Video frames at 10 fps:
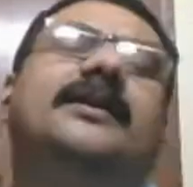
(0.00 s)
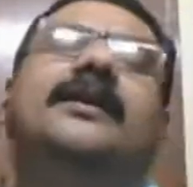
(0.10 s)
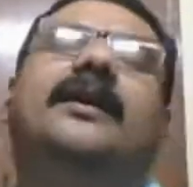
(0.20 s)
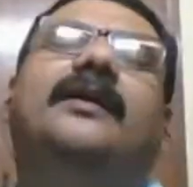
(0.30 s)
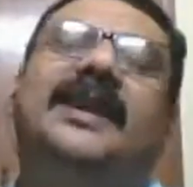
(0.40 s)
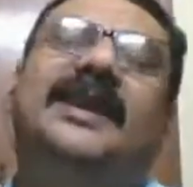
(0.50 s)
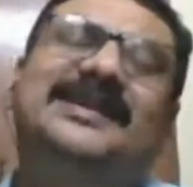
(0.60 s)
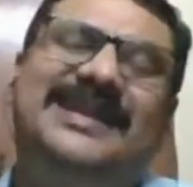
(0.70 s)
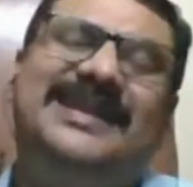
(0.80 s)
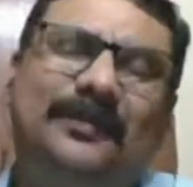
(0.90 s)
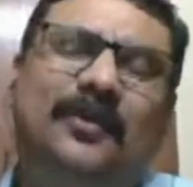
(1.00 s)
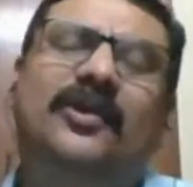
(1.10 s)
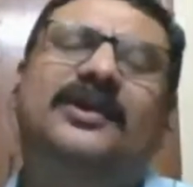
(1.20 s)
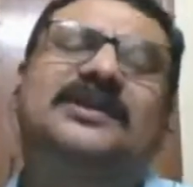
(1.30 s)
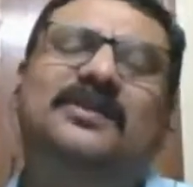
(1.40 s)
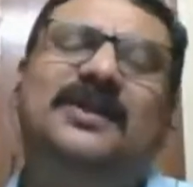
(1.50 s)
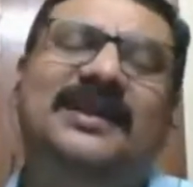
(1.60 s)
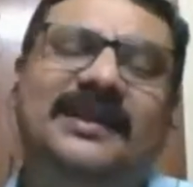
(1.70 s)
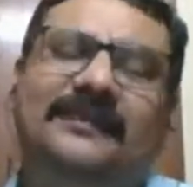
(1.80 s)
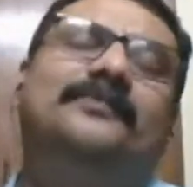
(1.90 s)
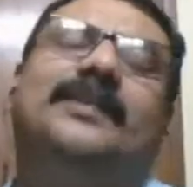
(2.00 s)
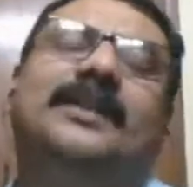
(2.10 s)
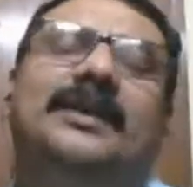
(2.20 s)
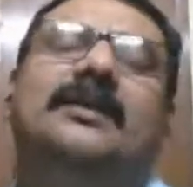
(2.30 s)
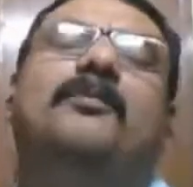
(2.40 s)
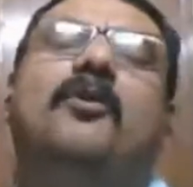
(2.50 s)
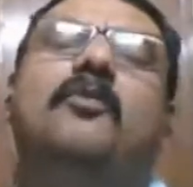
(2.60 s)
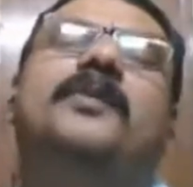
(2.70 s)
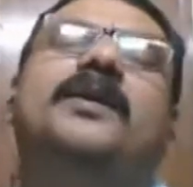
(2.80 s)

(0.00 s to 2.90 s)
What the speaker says: The entire point being, Pope is